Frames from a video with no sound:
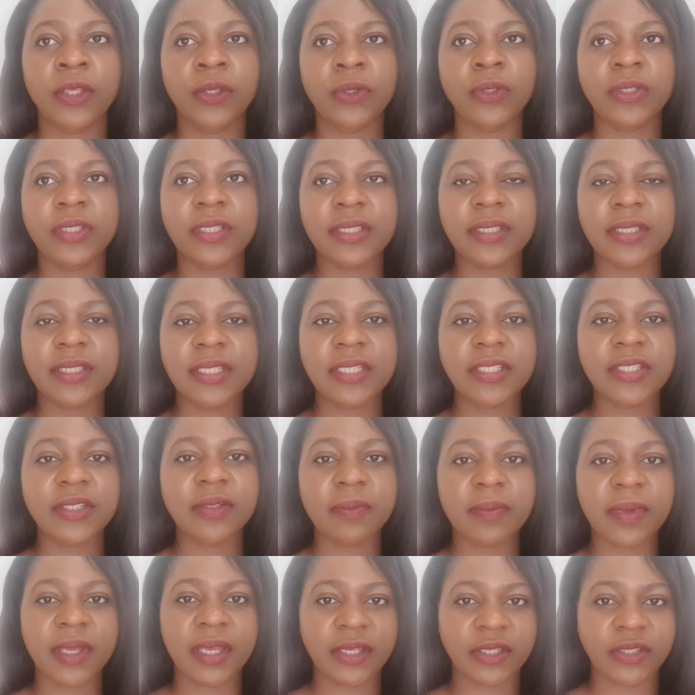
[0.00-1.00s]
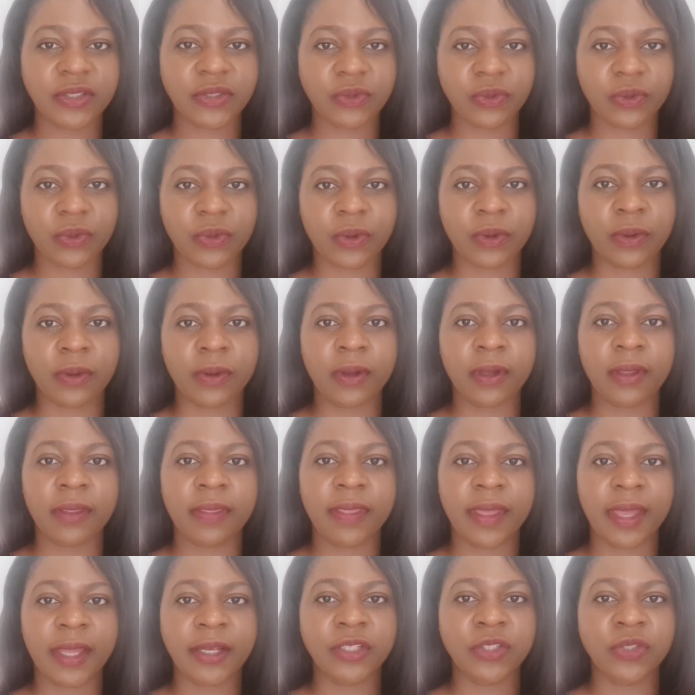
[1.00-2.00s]
you just need to make sure
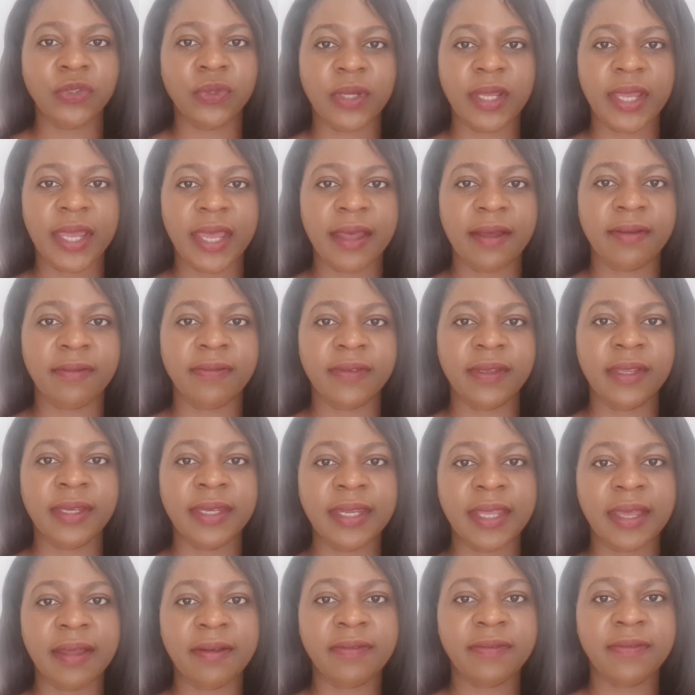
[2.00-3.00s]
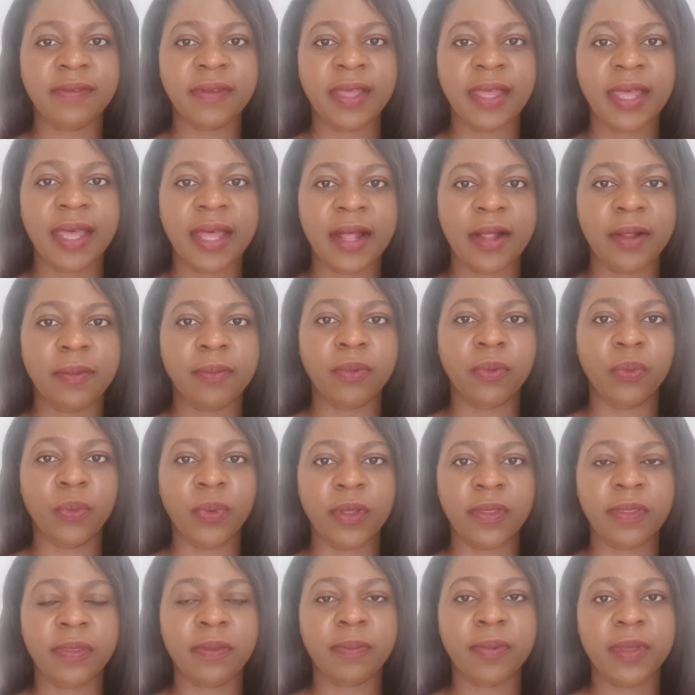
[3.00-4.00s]
that you have enough help
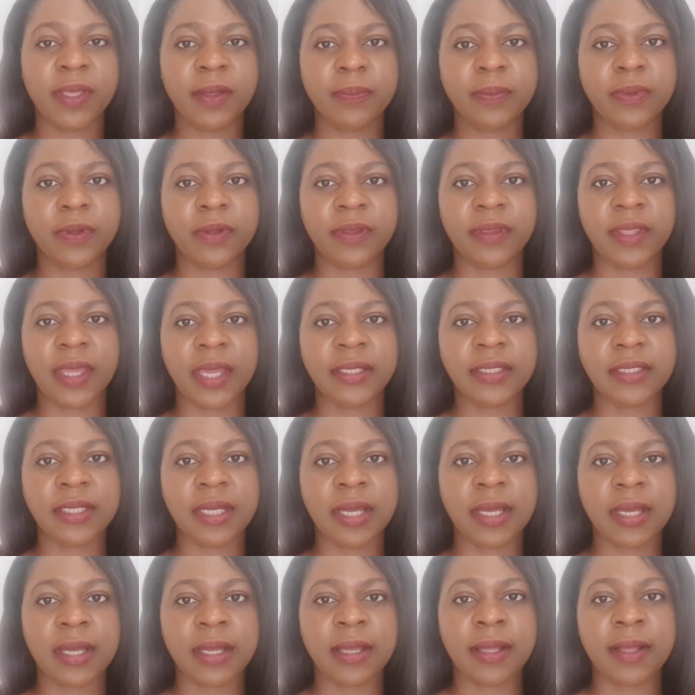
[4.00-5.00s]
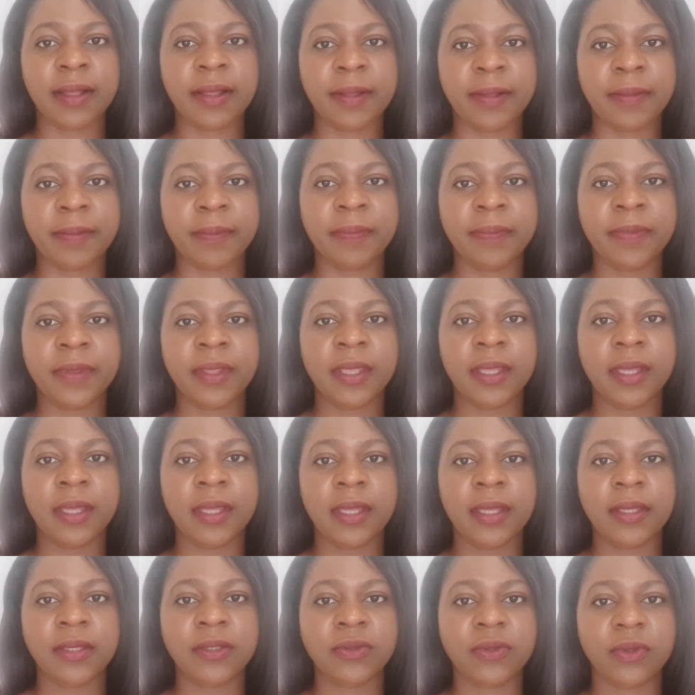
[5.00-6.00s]
with people that are
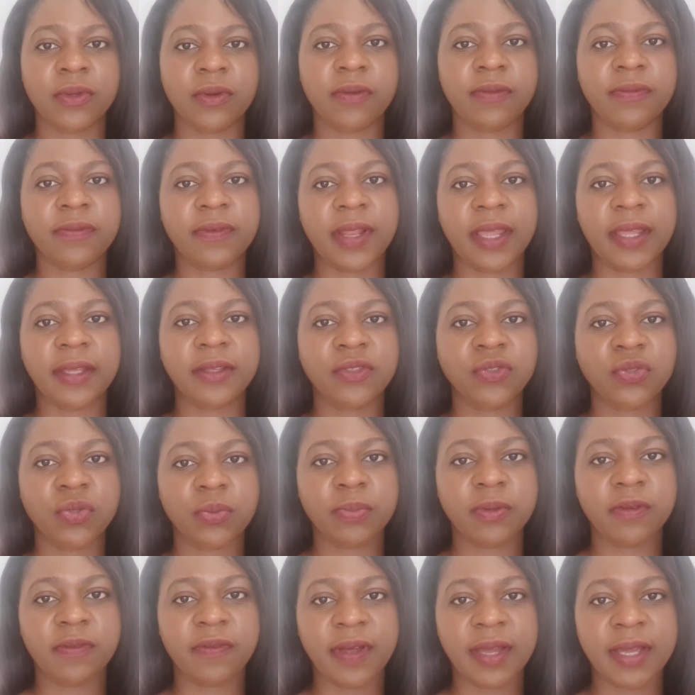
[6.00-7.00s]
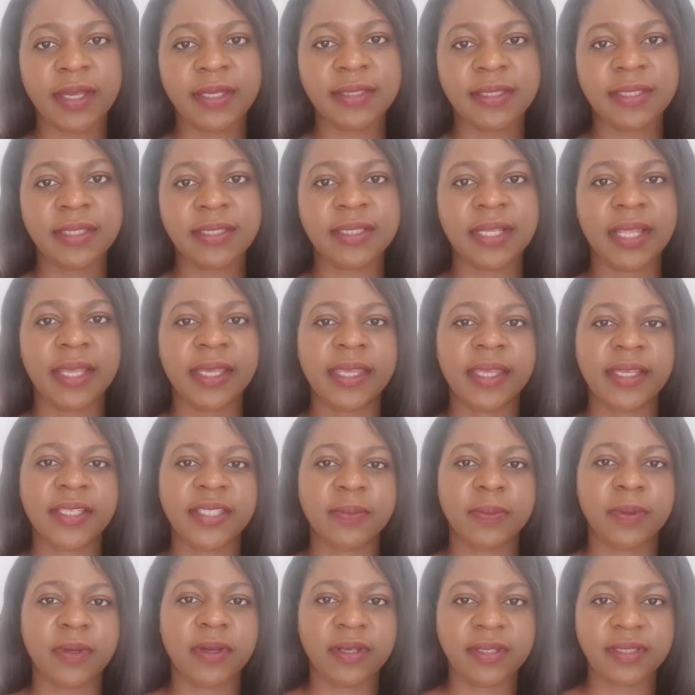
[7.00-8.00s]
sort of like supervisors, like
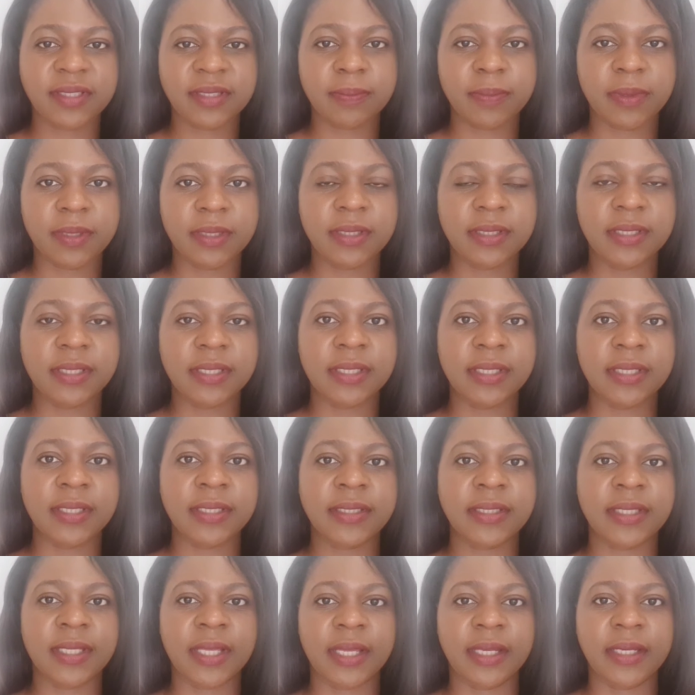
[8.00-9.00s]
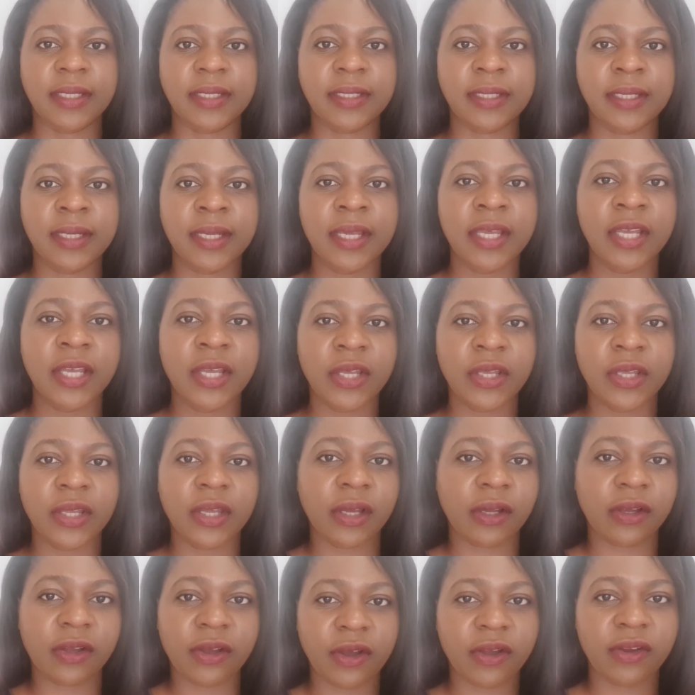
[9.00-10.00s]
experienced builders and
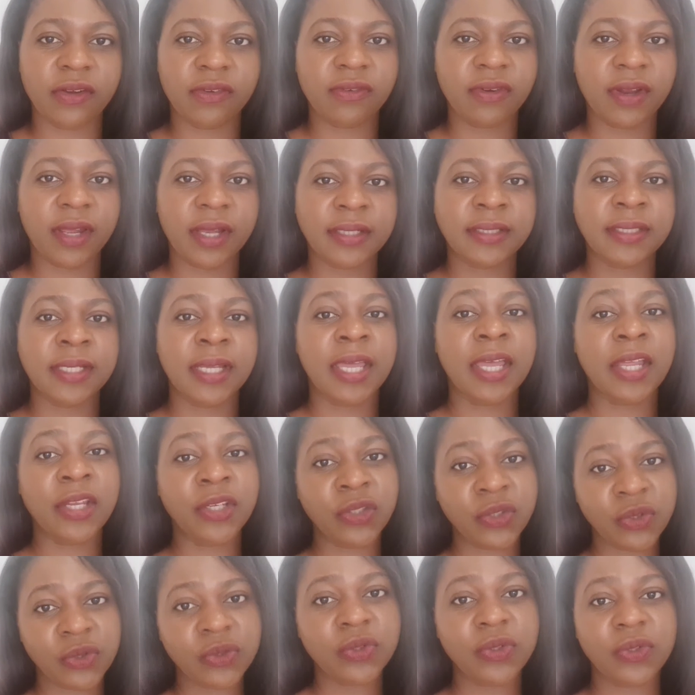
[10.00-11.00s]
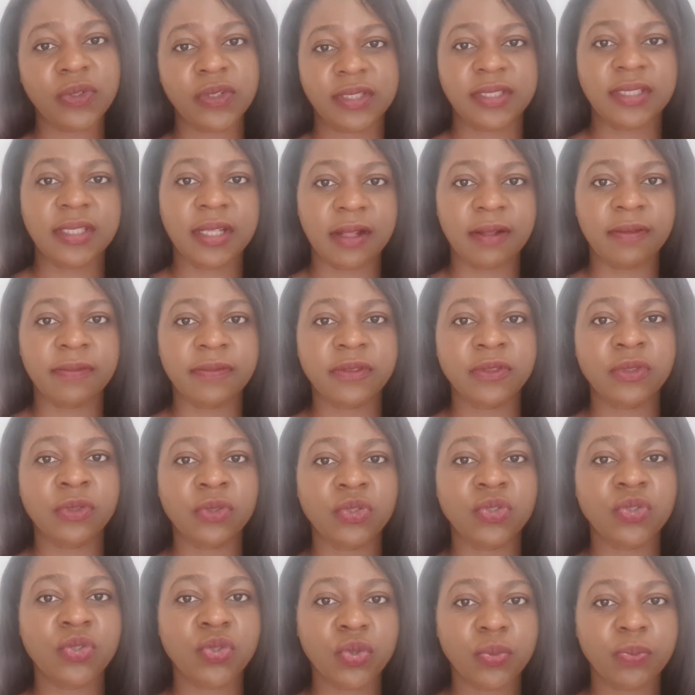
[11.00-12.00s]
a contractor, and you yourself
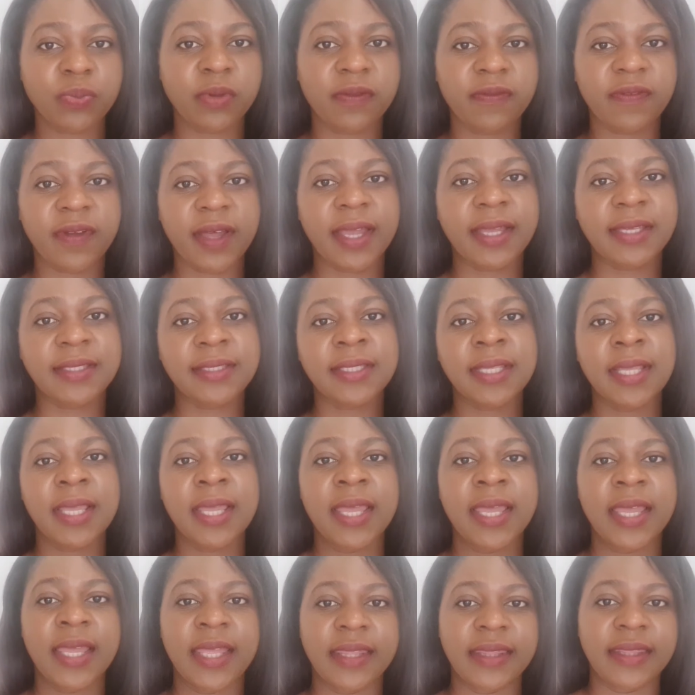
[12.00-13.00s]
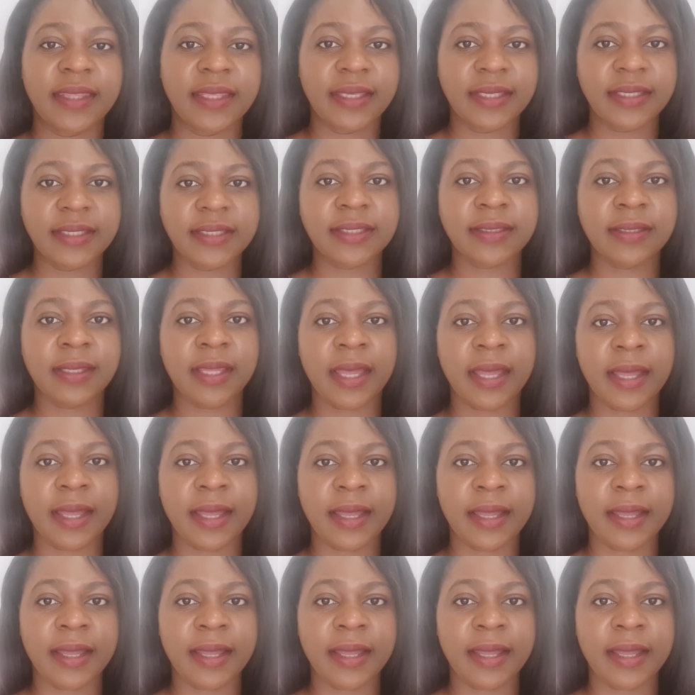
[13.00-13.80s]
to supervise these